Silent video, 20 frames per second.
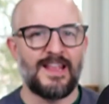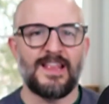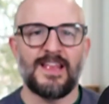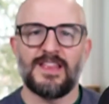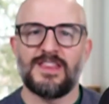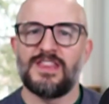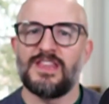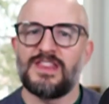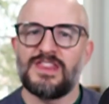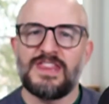
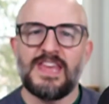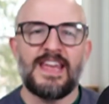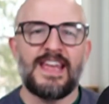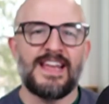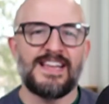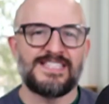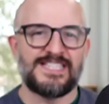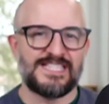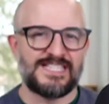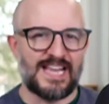The thing
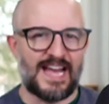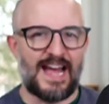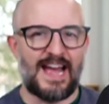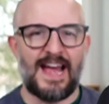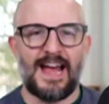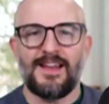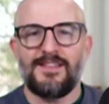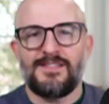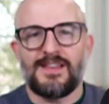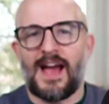is
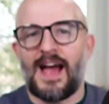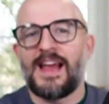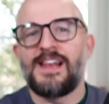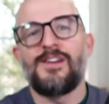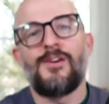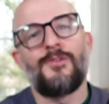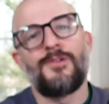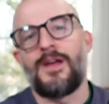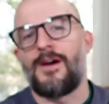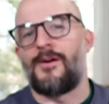I
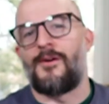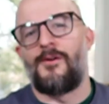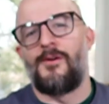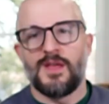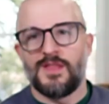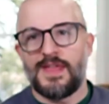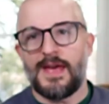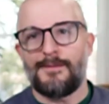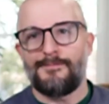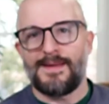don't know.
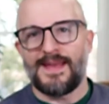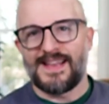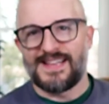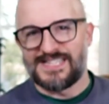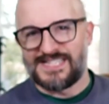That being